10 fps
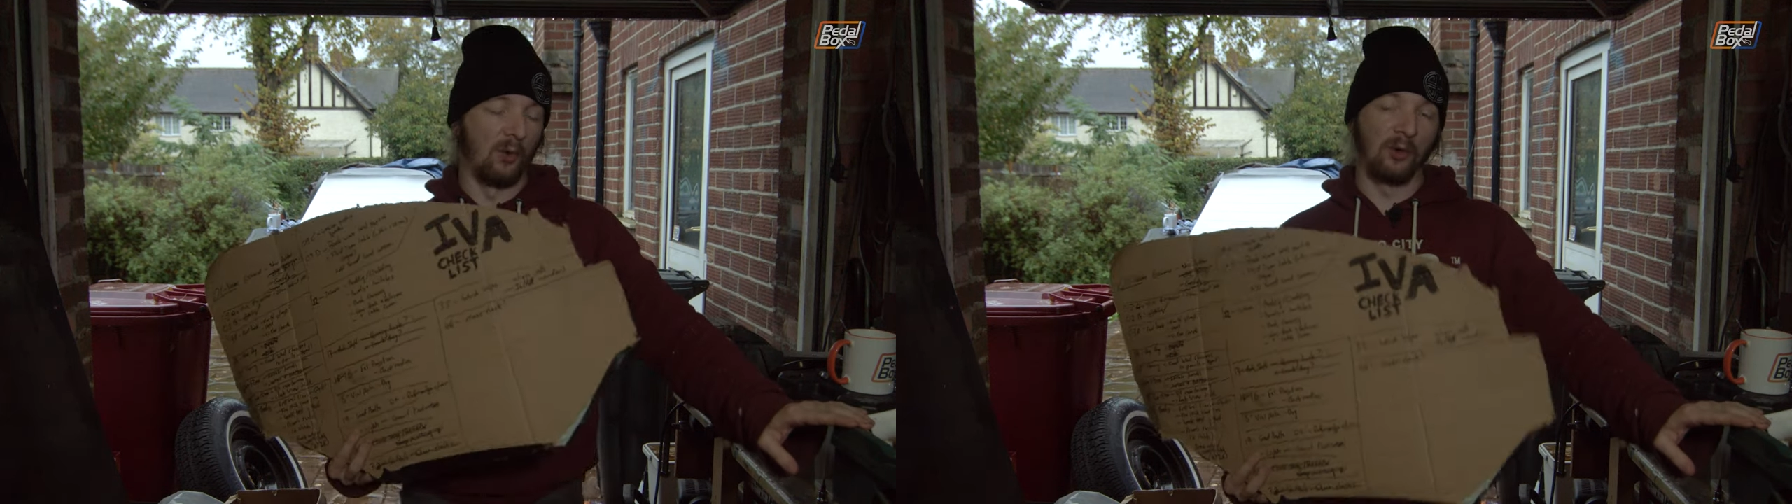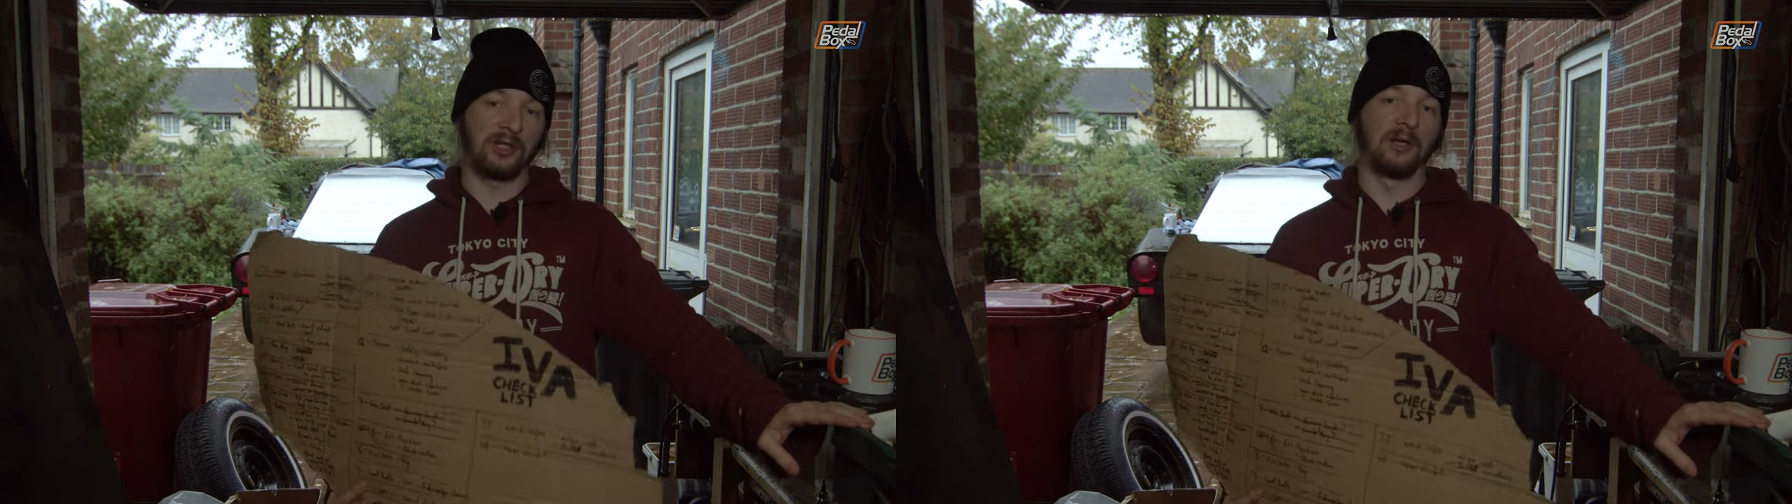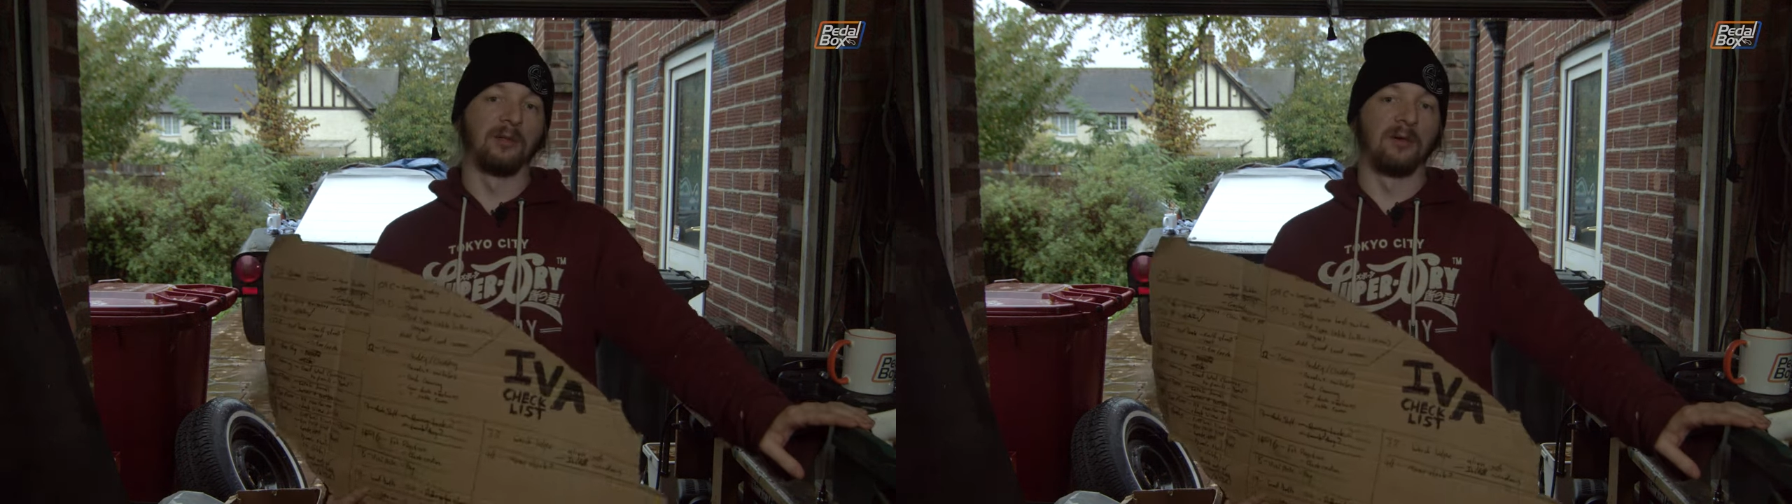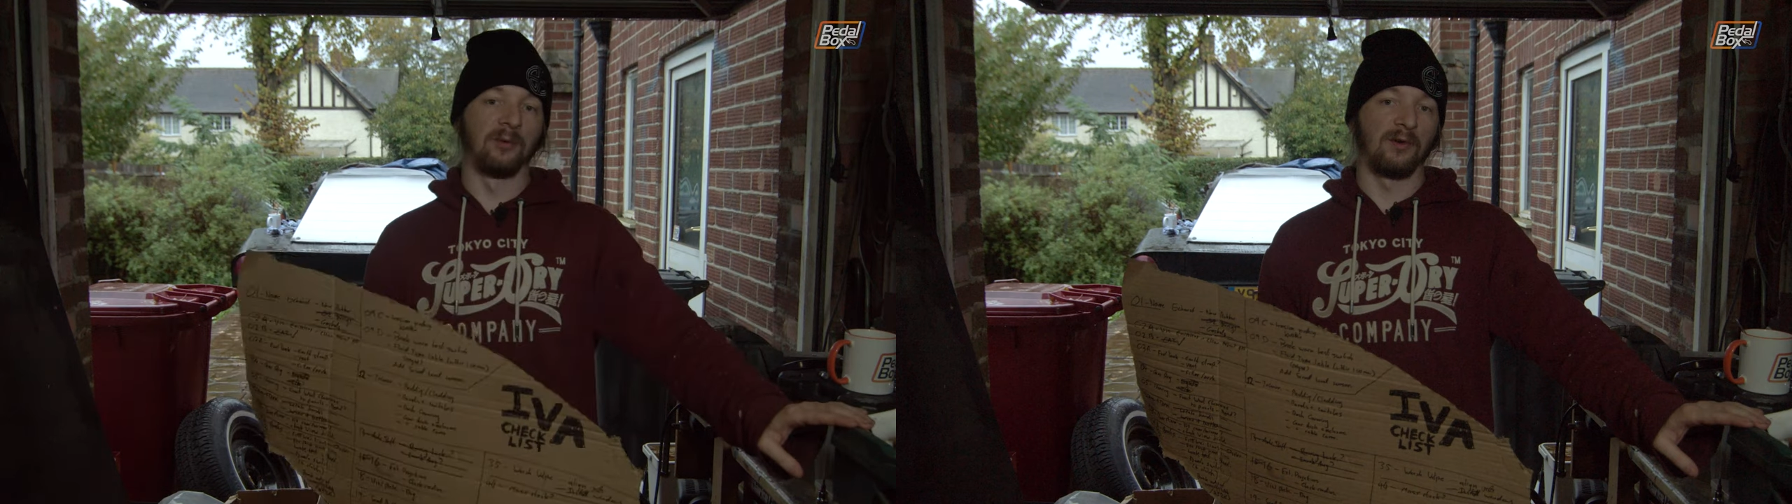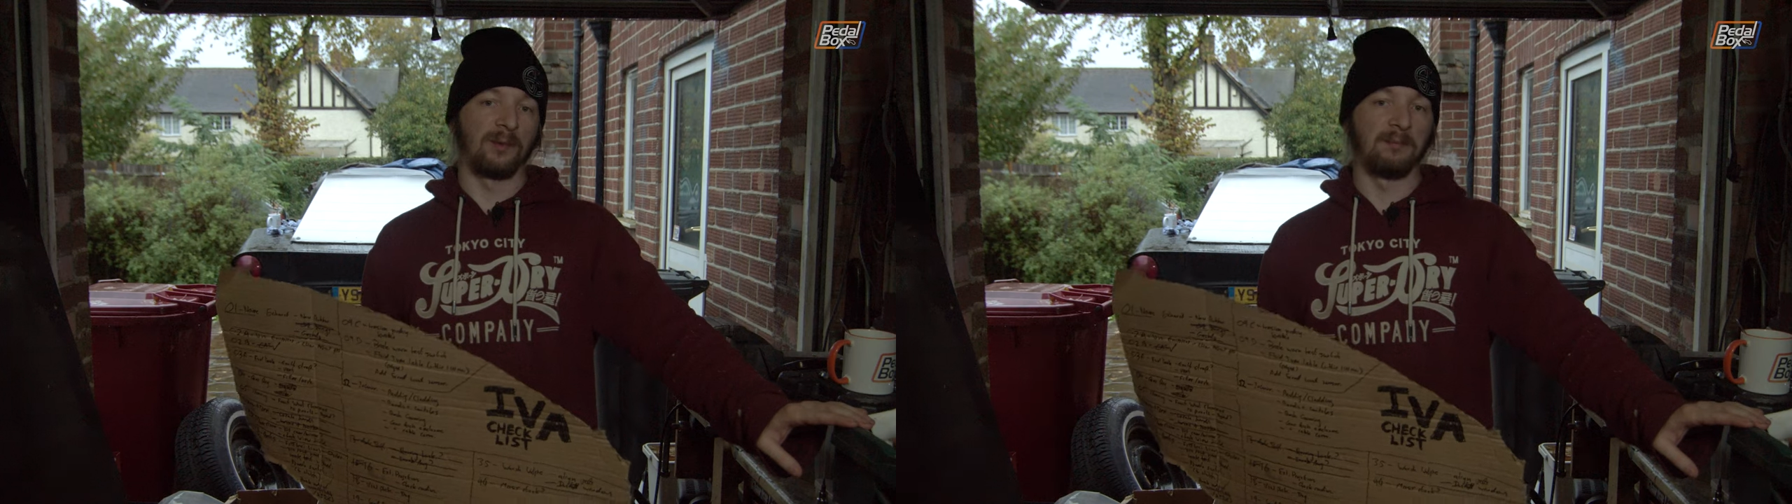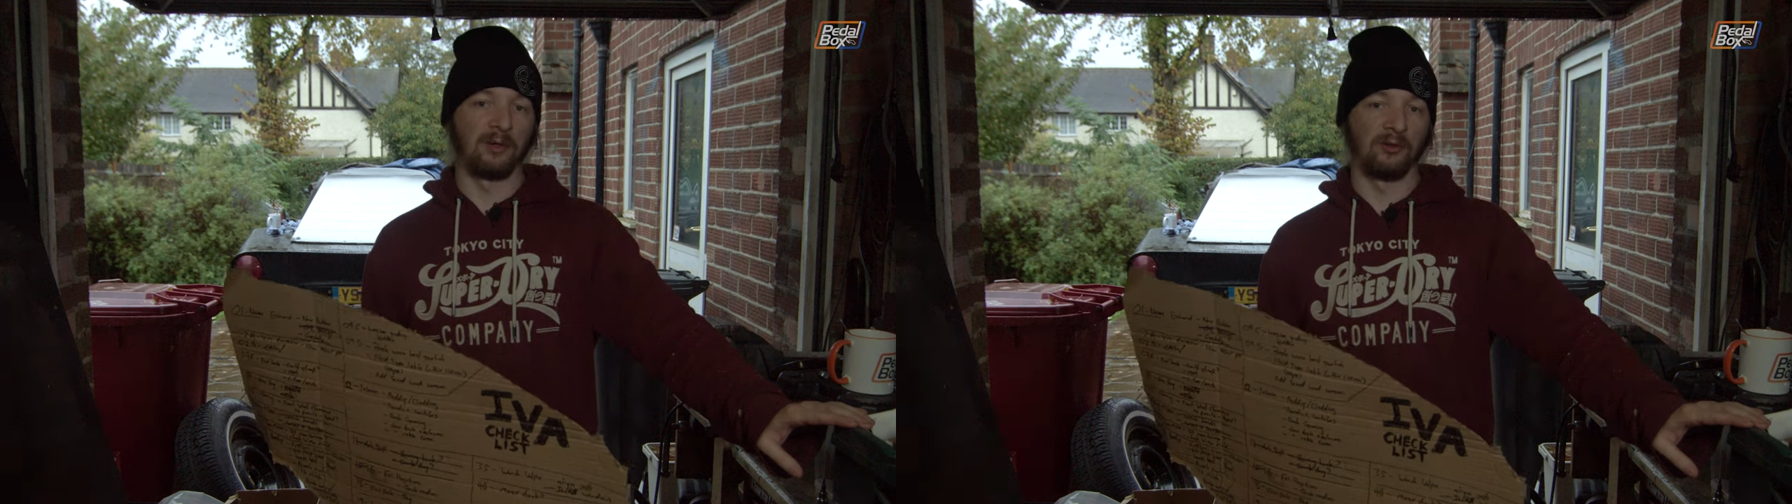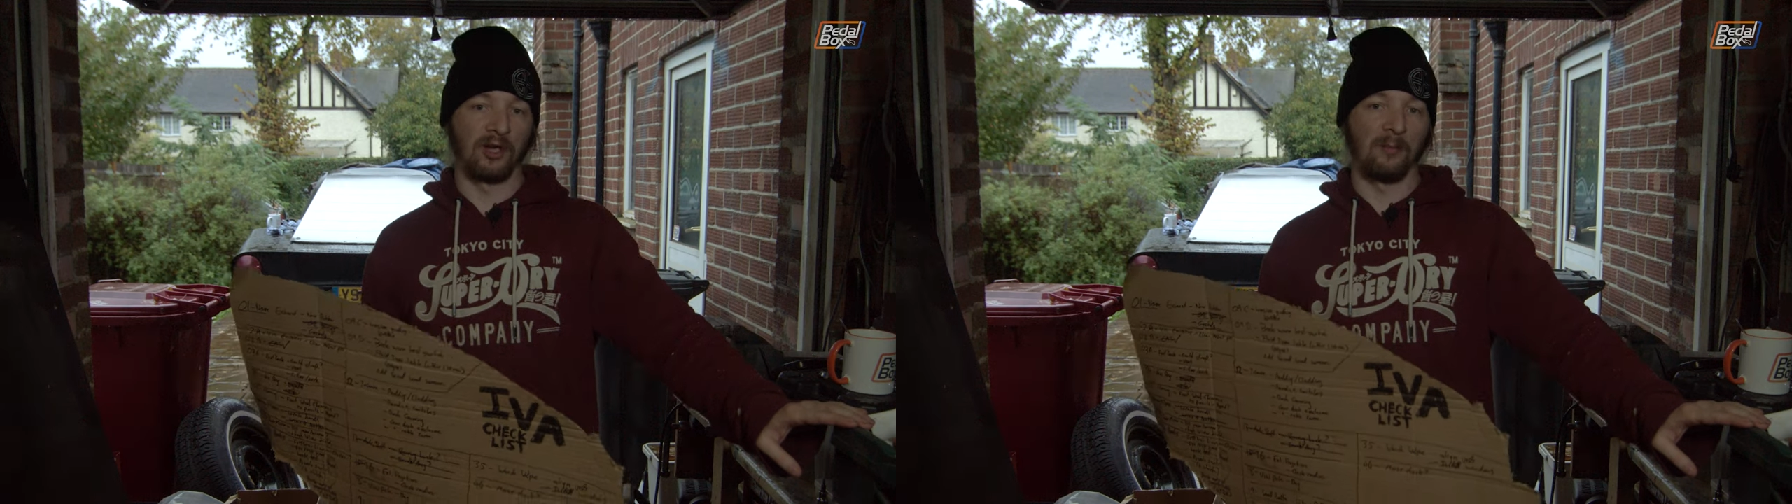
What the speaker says: audio loom that we've been building